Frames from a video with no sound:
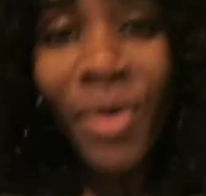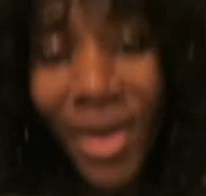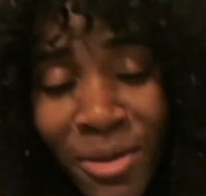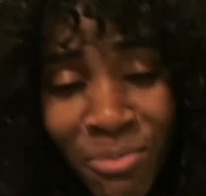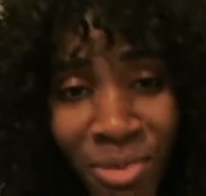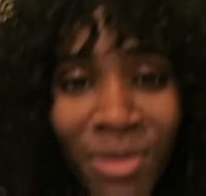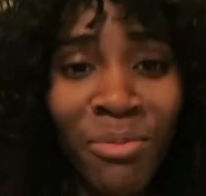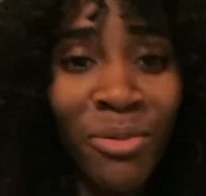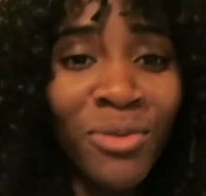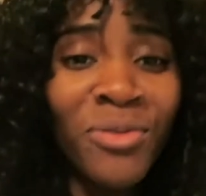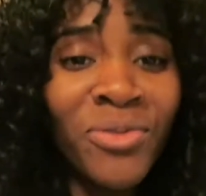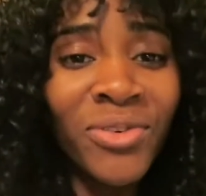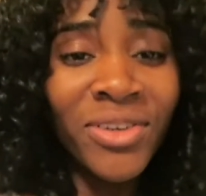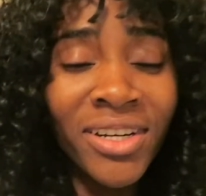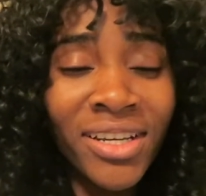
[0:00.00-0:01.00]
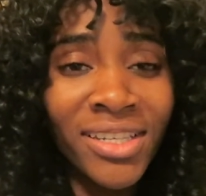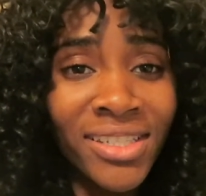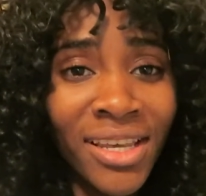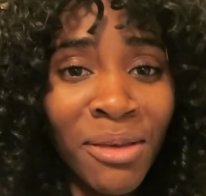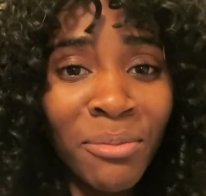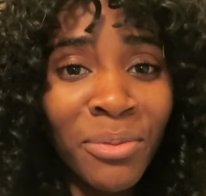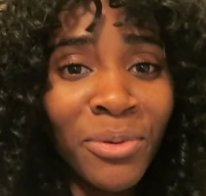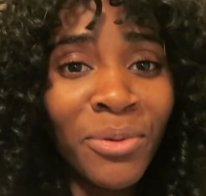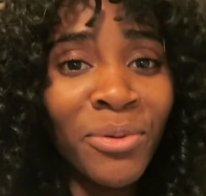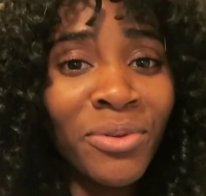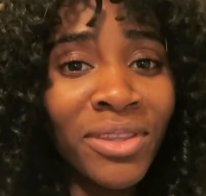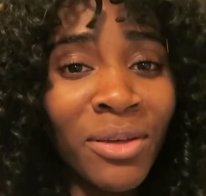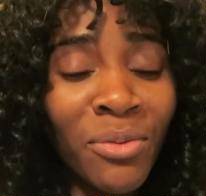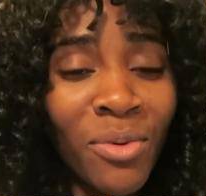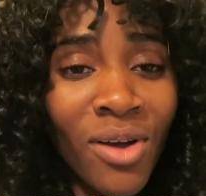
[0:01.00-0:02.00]
why people, for
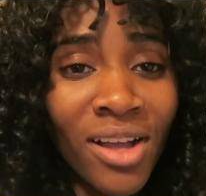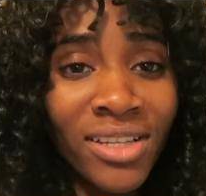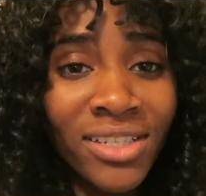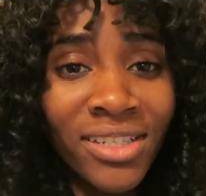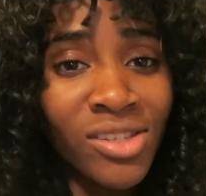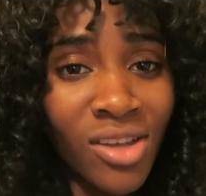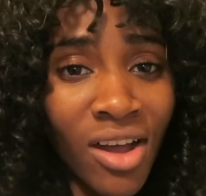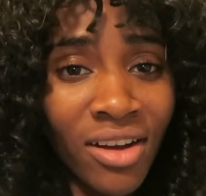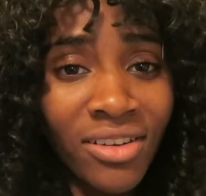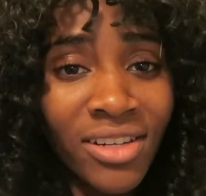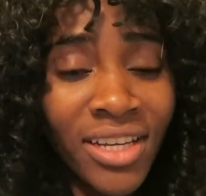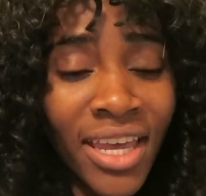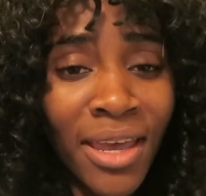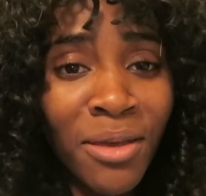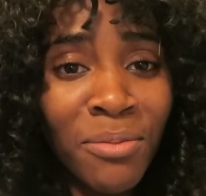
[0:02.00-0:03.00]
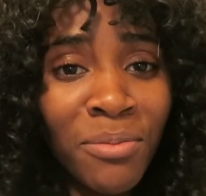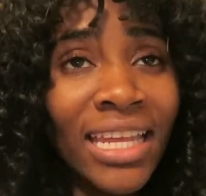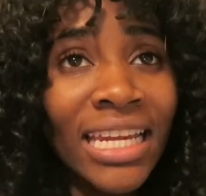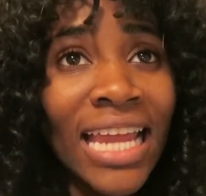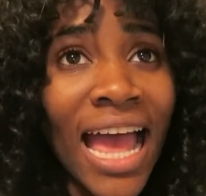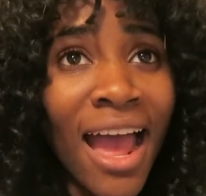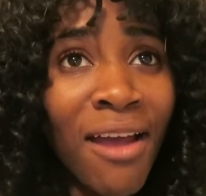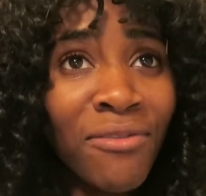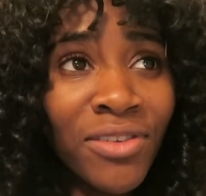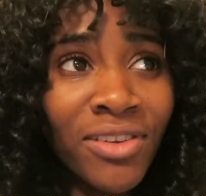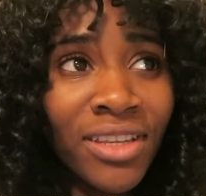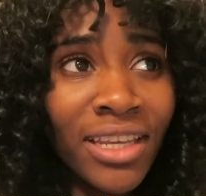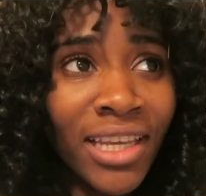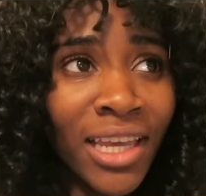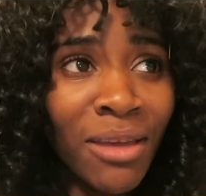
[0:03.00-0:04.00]
example, they watch soccer game and then
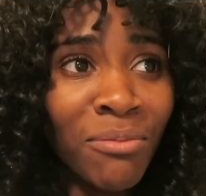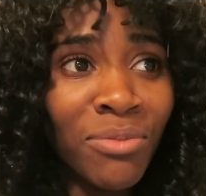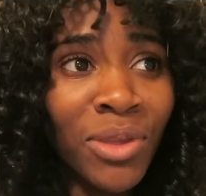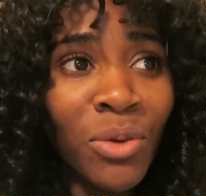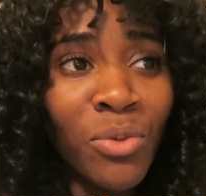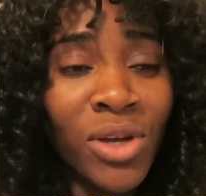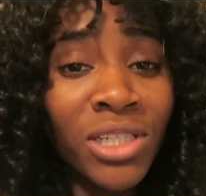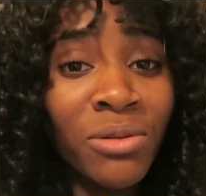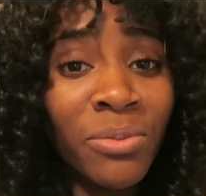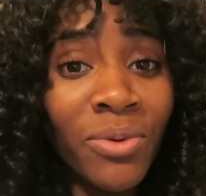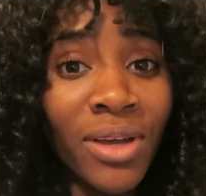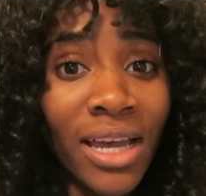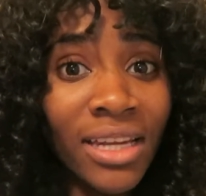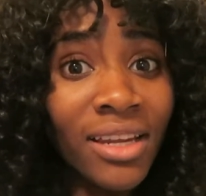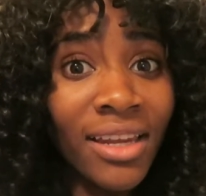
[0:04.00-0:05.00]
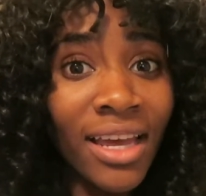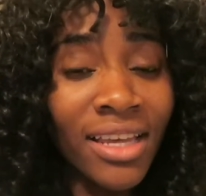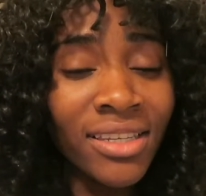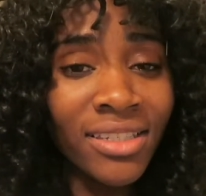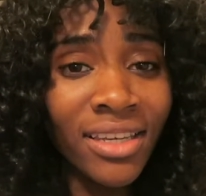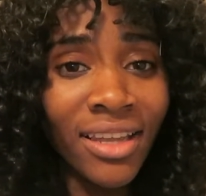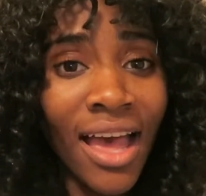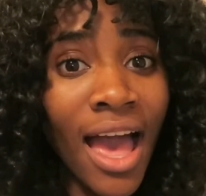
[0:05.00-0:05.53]
after the game they watch people analyze it.